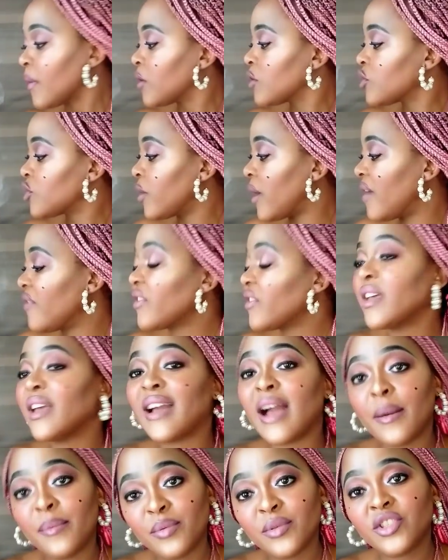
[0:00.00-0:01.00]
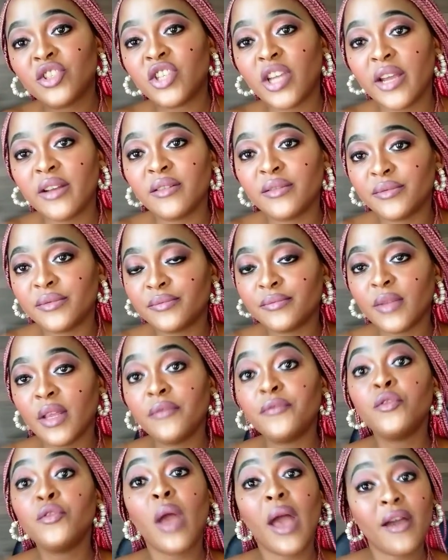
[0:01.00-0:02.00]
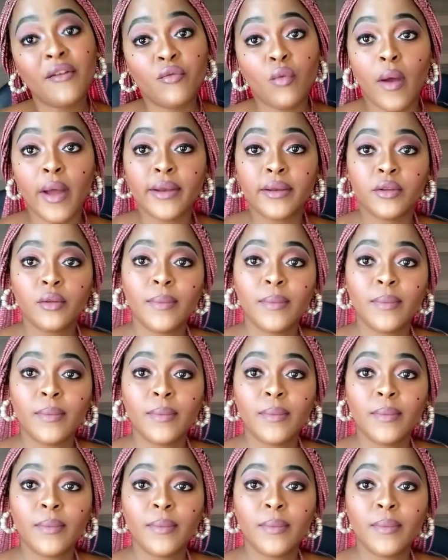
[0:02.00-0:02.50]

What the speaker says: So having a couples channel, if you have one,